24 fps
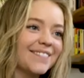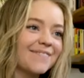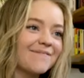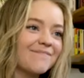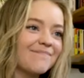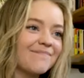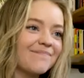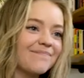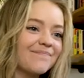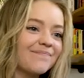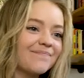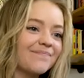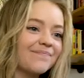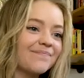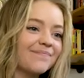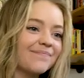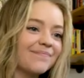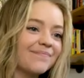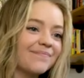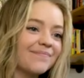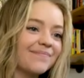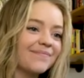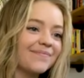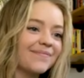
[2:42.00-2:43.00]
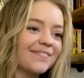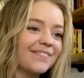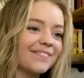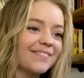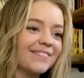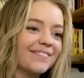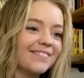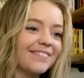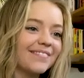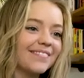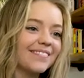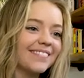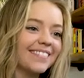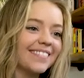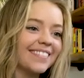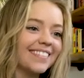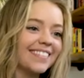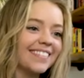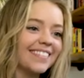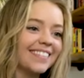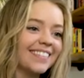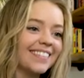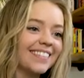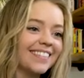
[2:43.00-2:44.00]

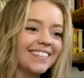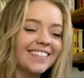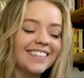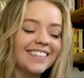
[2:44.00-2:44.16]
[no speech]